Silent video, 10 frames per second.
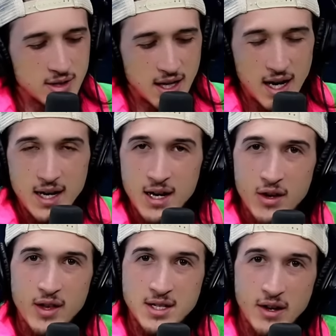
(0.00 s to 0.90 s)
that I hear
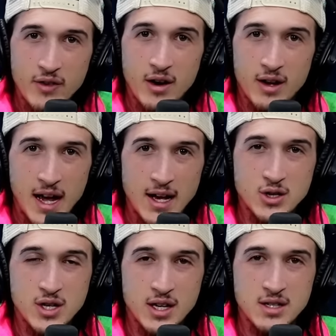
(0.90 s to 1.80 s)
that definitely are
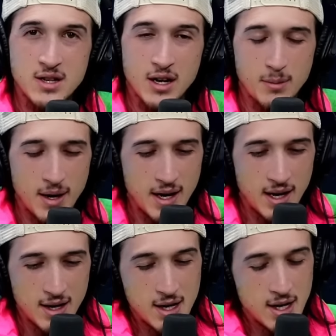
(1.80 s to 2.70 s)
catchy and get stuck in my
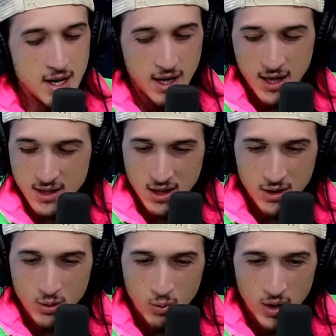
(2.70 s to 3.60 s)
head. Can I tell
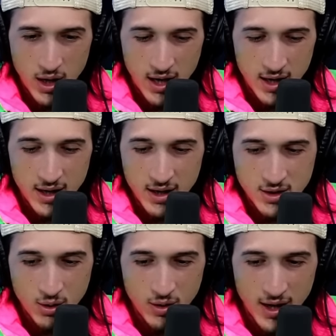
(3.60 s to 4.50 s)
you what I
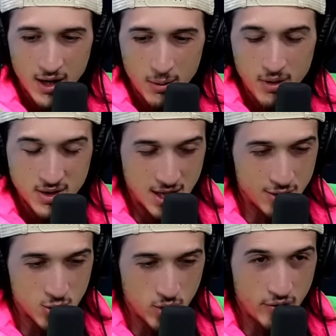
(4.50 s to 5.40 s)
don't like about Taylor
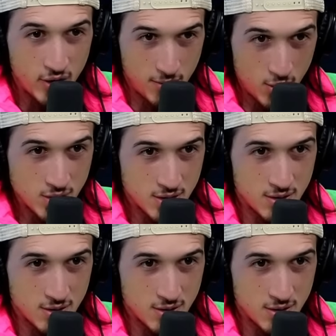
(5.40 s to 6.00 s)
Swift the most?